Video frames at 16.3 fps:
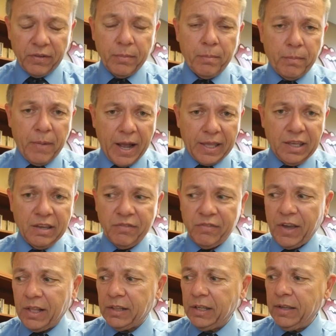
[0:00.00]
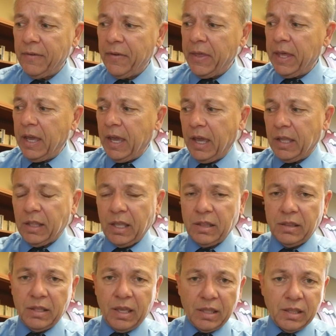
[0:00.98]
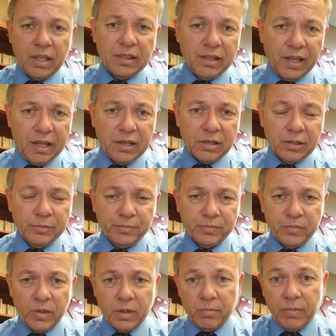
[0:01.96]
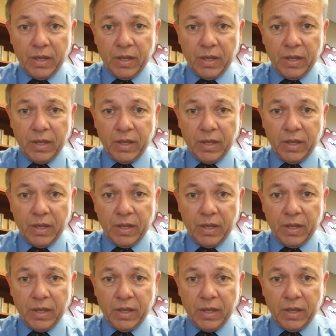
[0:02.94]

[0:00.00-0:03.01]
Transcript: Machiavelli and then and then later um,